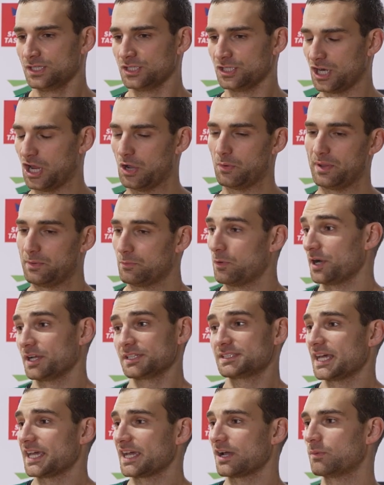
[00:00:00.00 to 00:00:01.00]
you know, we want
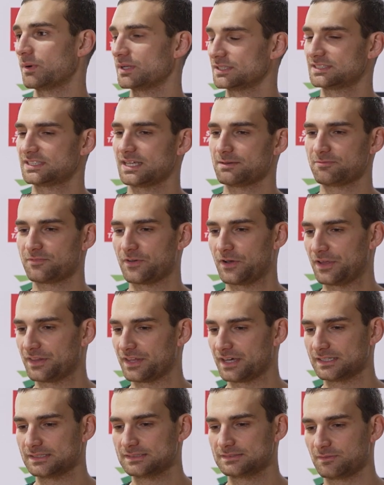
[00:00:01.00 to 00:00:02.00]
to take it one step
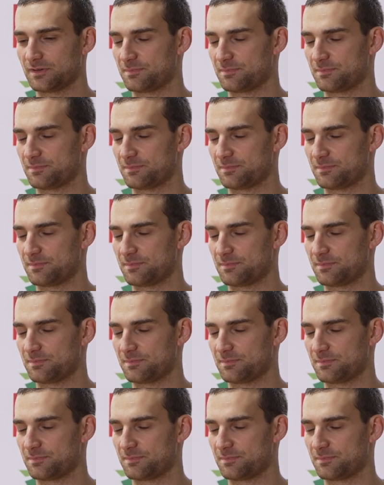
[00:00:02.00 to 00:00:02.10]
further.